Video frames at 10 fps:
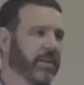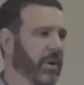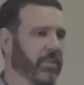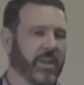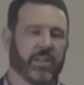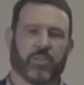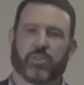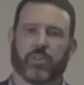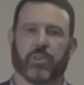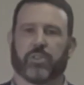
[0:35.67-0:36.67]
Maybe it's
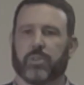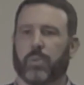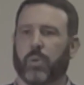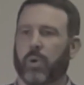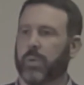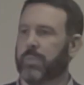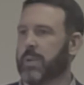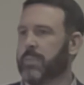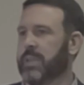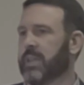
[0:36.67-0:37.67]
church support,
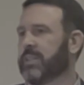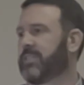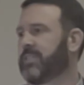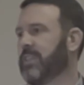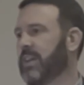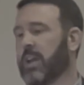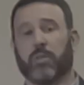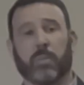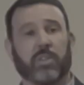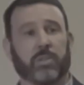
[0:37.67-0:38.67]
maybe it's
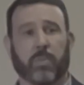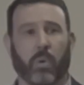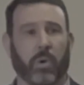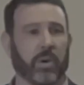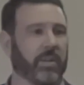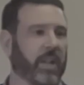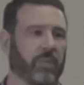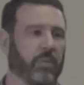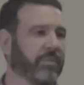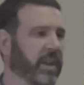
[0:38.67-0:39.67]
government support, help
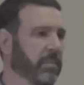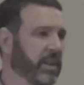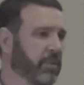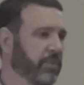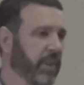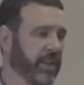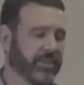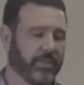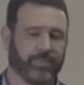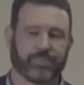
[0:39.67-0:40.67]
from family and
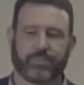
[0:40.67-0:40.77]
friends.